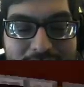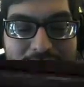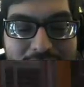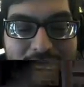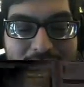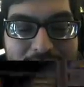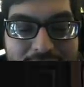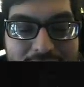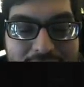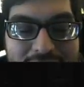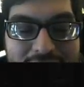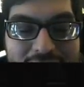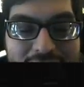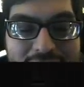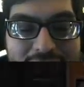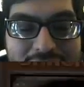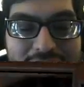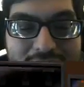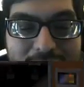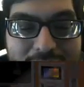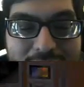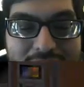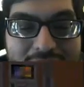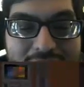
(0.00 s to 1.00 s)
I'm trying to
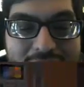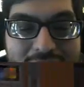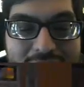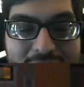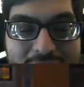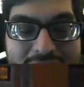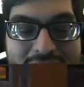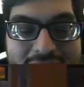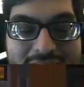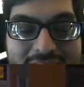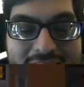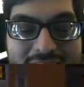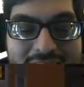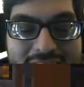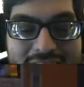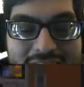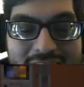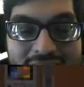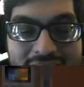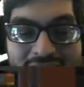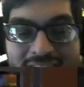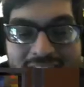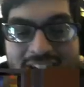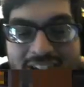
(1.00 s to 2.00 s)
explain how big these things are.
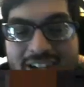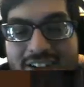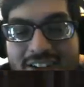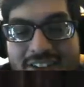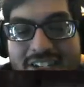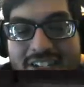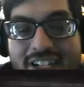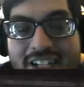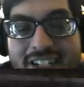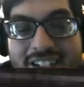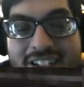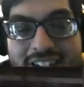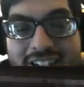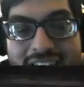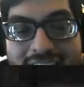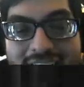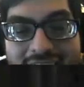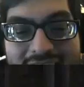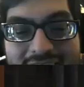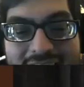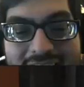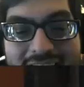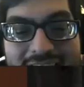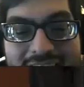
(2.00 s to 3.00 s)
Okay,
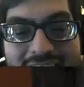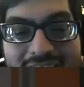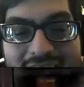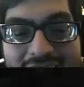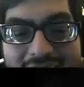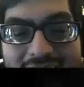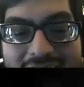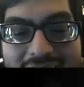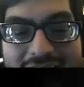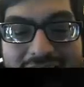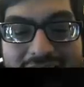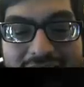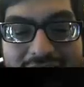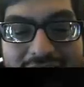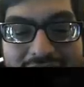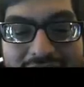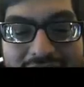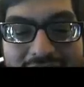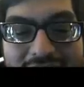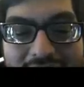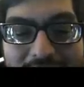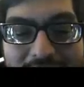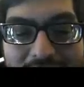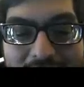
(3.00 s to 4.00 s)
either
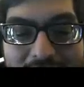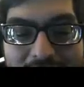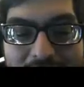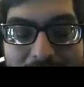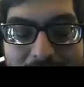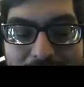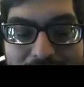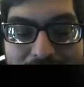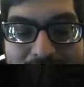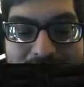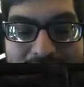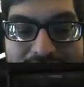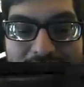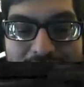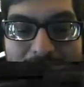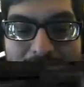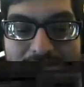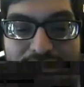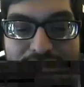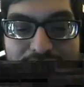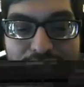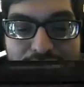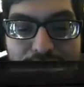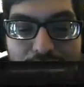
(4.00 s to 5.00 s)
we are playing somebody
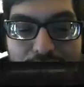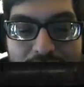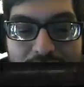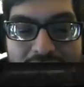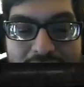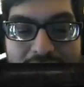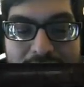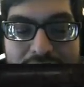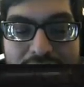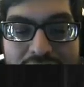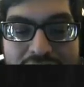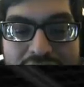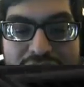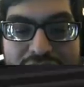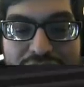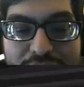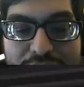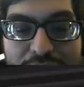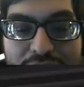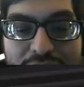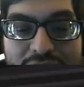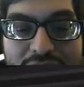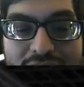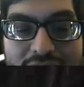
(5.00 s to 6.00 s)
who's really, really
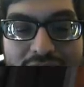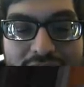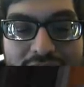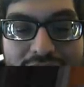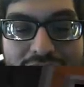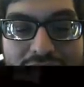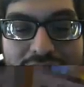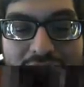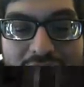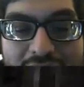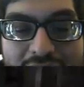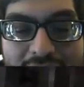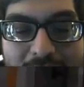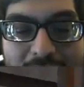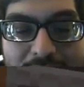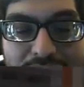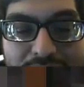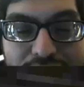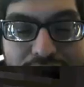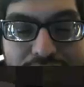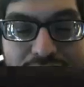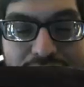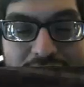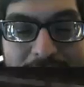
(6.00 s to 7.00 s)
short, or those are
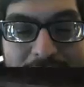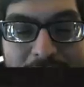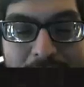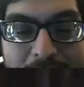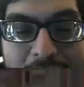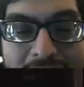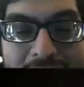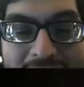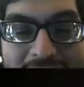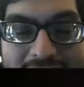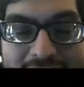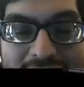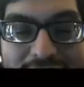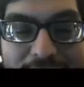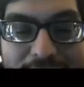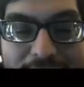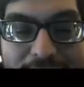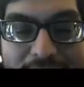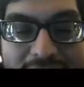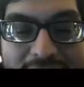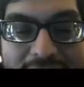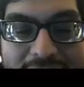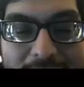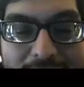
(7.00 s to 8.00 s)
absolutely massive
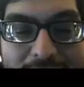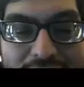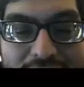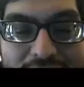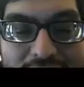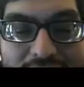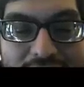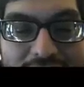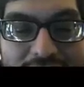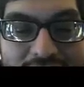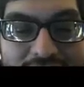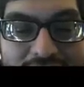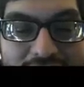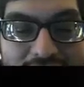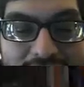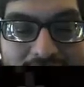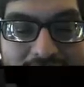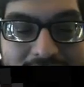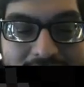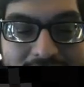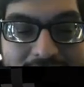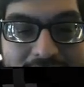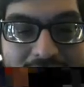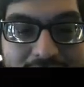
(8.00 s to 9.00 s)
vending machines.
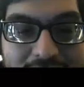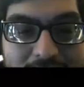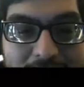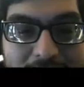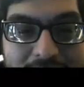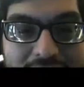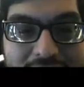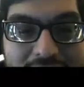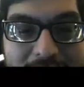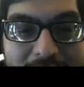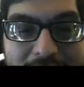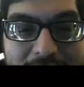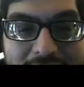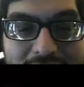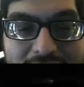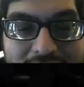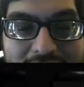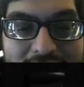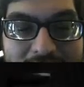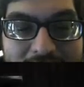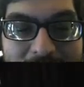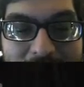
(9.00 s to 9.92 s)
Smashy, smashy.